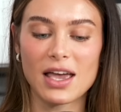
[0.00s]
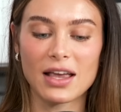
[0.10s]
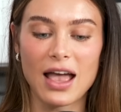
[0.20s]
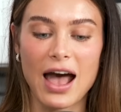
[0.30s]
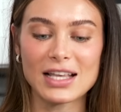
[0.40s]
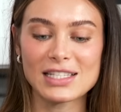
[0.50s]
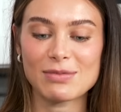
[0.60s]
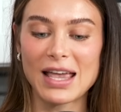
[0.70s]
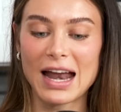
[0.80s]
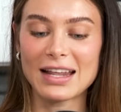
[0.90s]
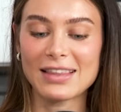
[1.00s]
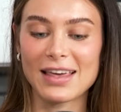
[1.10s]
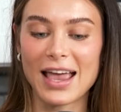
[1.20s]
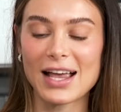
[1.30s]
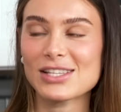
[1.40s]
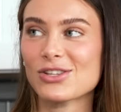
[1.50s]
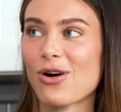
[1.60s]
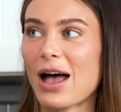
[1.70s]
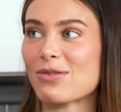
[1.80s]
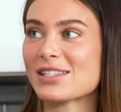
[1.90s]
like, ask me anything. So
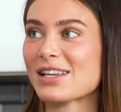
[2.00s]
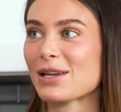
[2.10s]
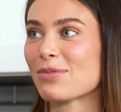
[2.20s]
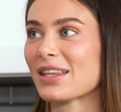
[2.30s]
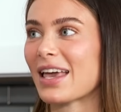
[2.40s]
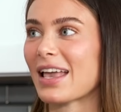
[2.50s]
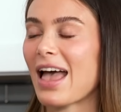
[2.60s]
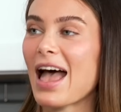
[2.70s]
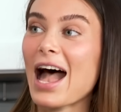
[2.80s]
I was going to be like,